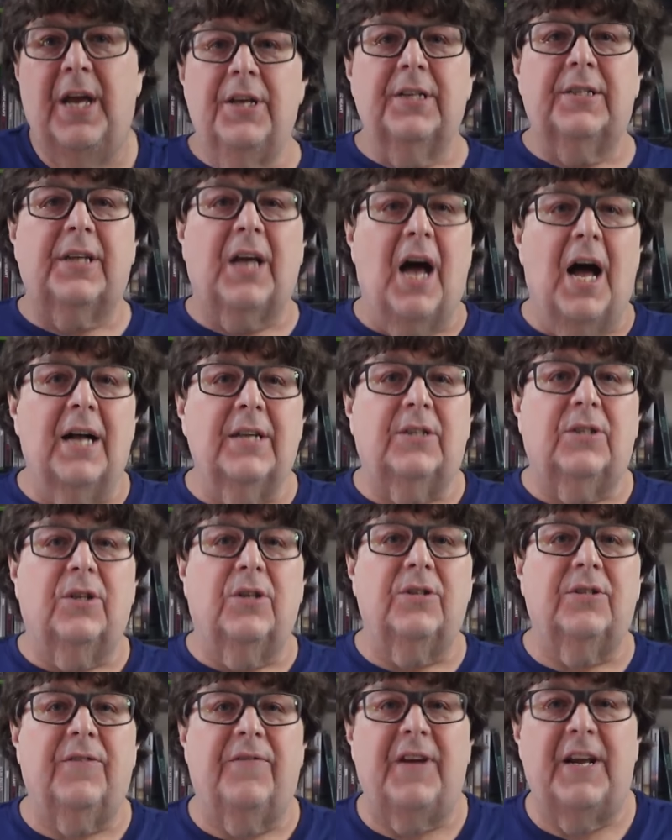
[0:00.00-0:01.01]
this
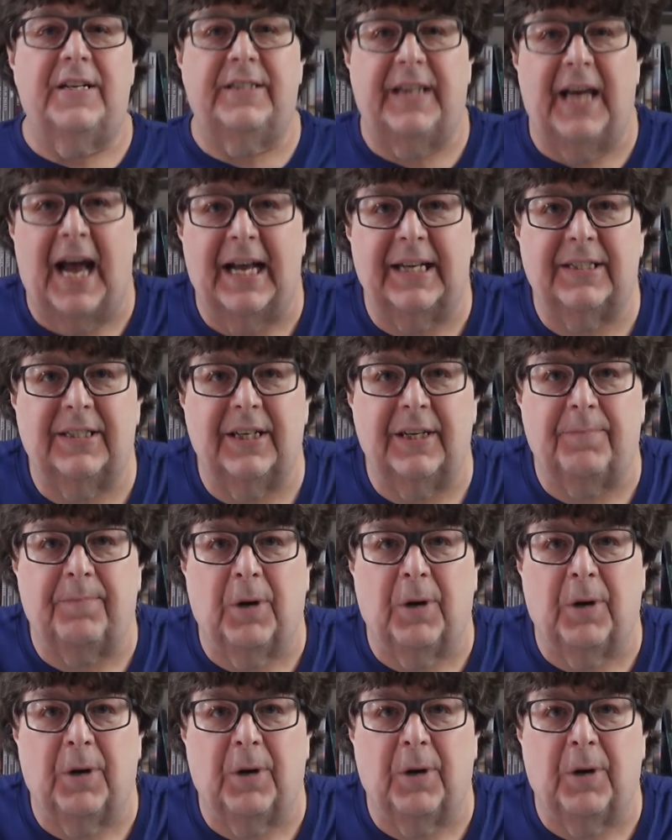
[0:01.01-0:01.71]
console is a fantastic